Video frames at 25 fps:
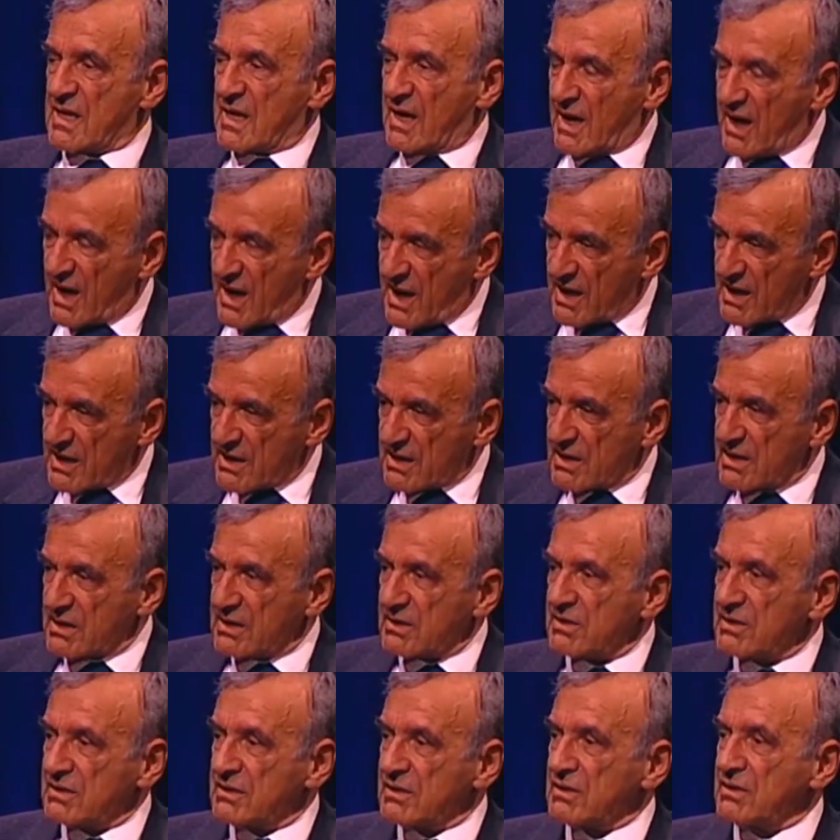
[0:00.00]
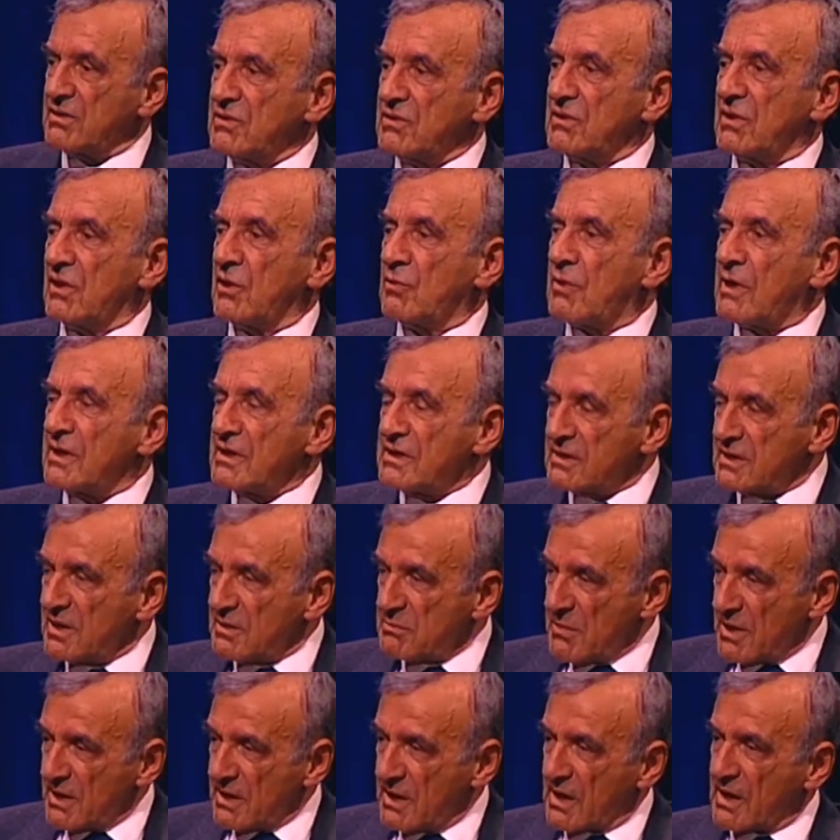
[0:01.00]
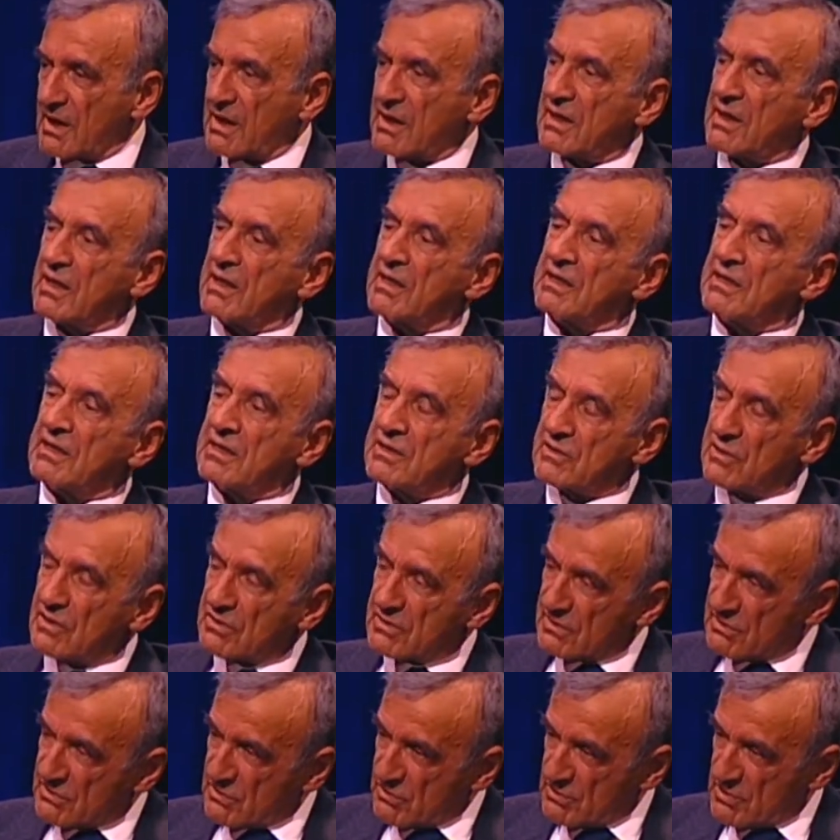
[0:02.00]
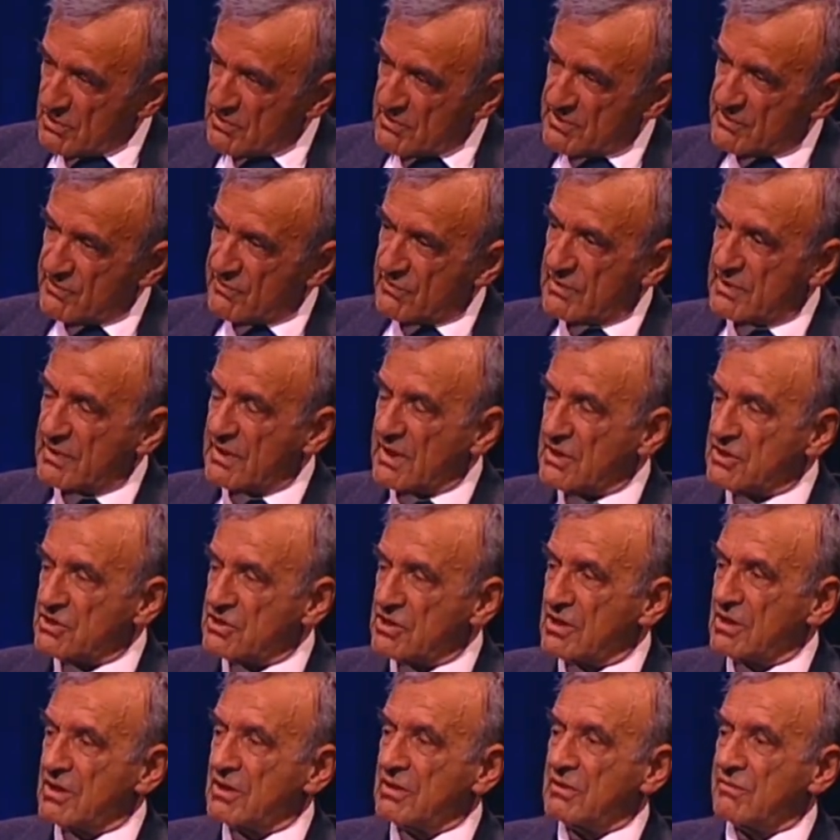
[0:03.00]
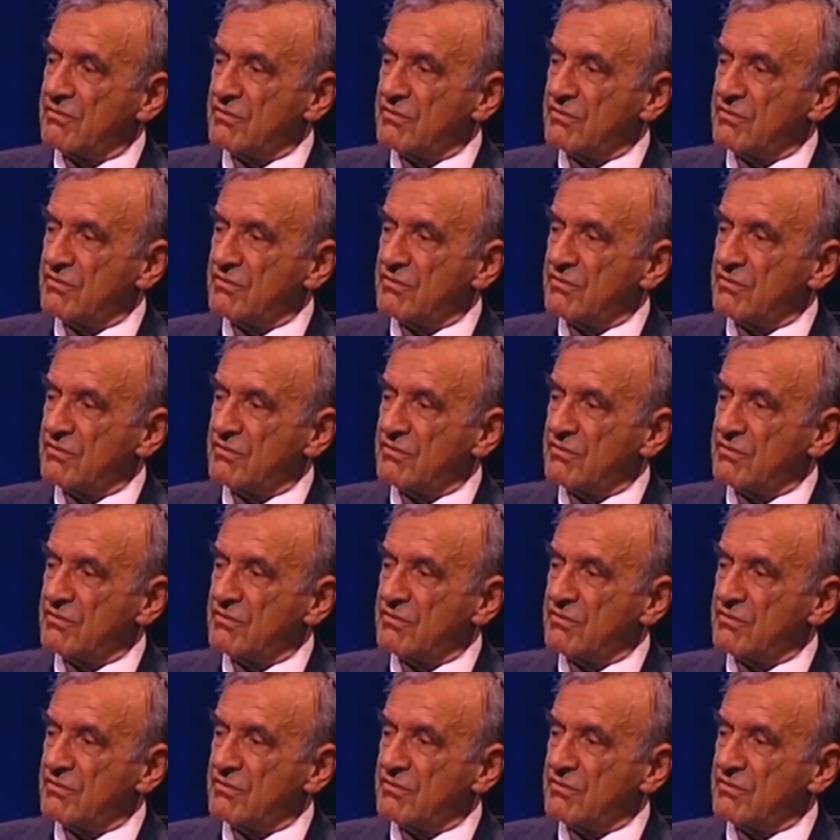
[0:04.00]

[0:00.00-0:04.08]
I did it. Lo ayedei malach. Not through an angel.